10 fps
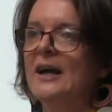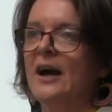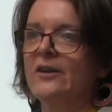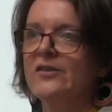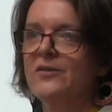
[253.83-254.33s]

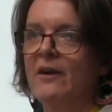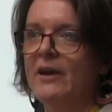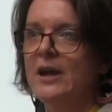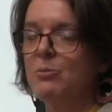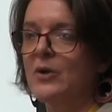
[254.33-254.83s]
and as a
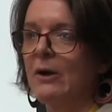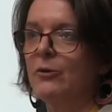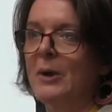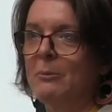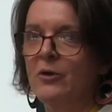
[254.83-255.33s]
very
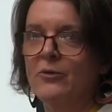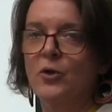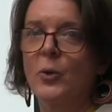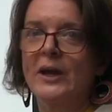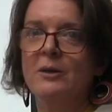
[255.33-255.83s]
proud member of
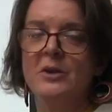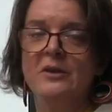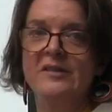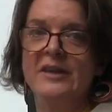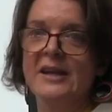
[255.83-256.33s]
the queer
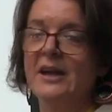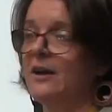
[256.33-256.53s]
community,